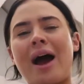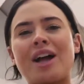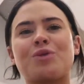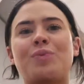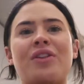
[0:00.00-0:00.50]

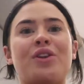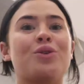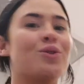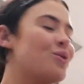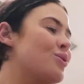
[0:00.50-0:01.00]
match, but the
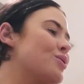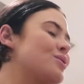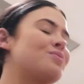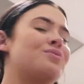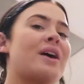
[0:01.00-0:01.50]

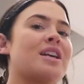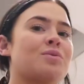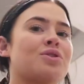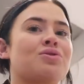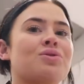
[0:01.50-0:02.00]
nude
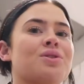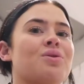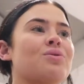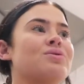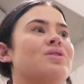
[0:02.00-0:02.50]
espadrilles are
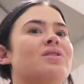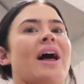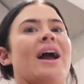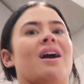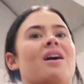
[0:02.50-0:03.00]
also like,